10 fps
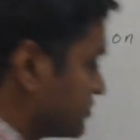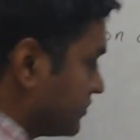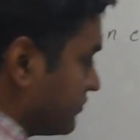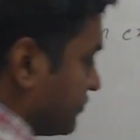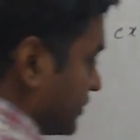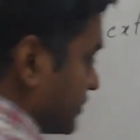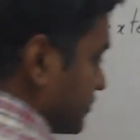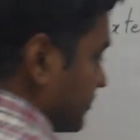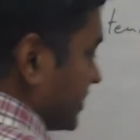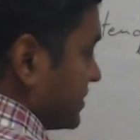The first
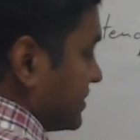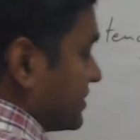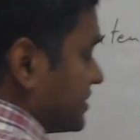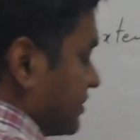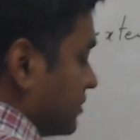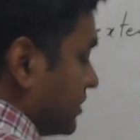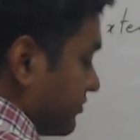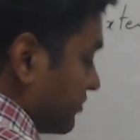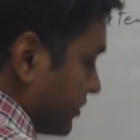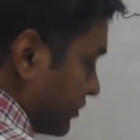one is the stable
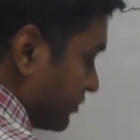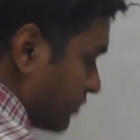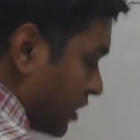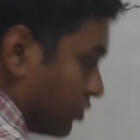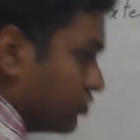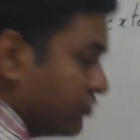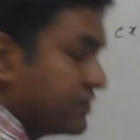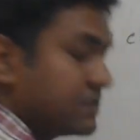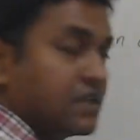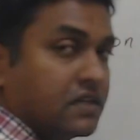equilibrium. How do we
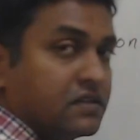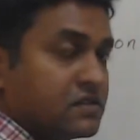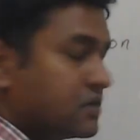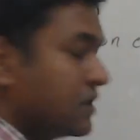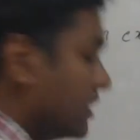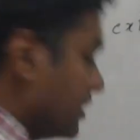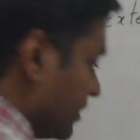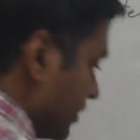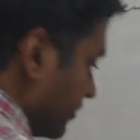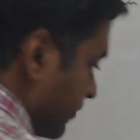say this?
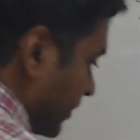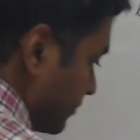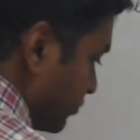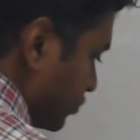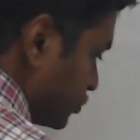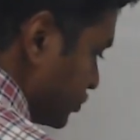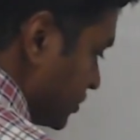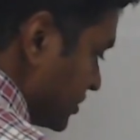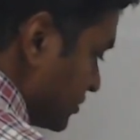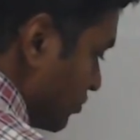If I push this
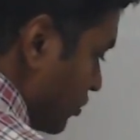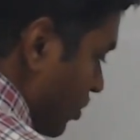ball